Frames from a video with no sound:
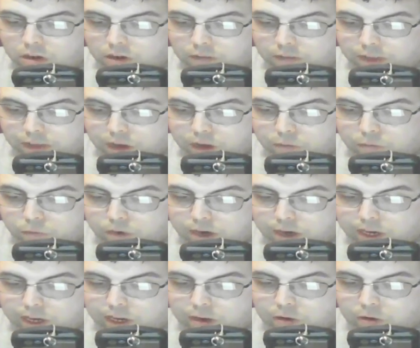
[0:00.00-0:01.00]
and
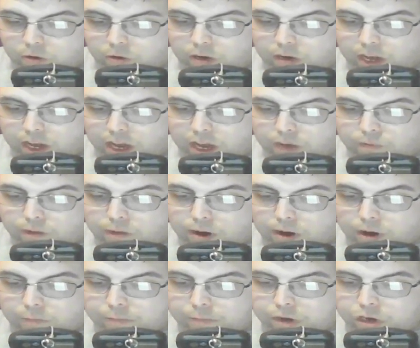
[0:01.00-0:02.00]
ridiculed at every
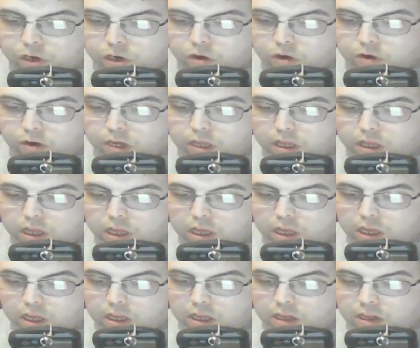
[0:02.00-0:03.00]

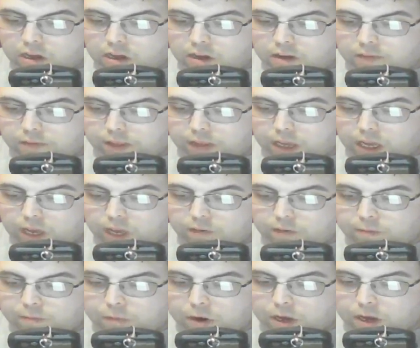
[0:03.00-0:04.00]
opportunity,
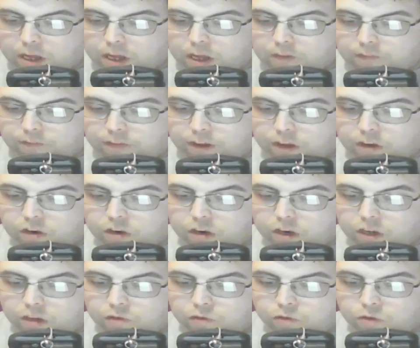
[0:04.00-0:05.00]
even by her future
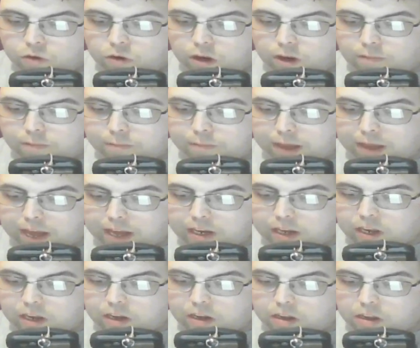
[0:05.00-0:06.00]
true
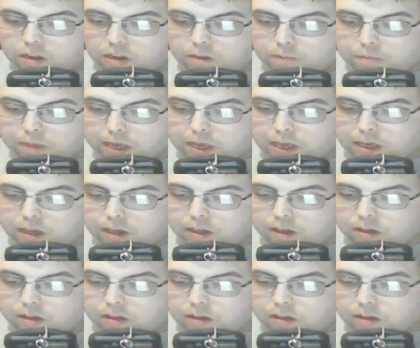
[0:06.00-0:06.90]
companions, Mia